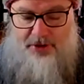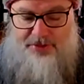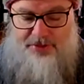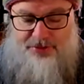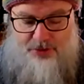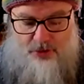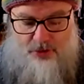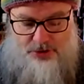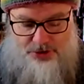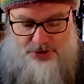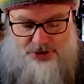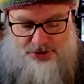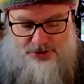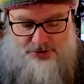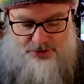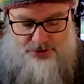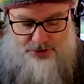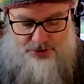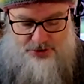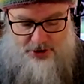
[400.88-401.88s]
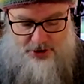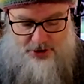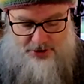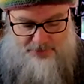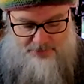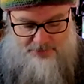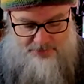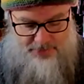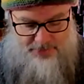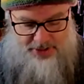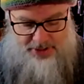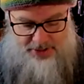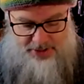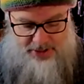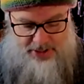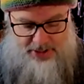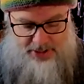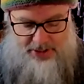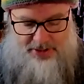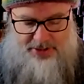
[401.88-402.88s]
My thoughts do not
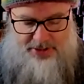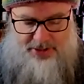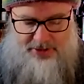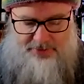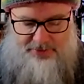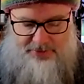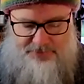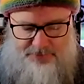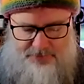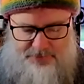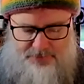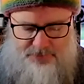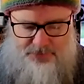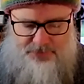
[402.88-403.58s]
mean anything.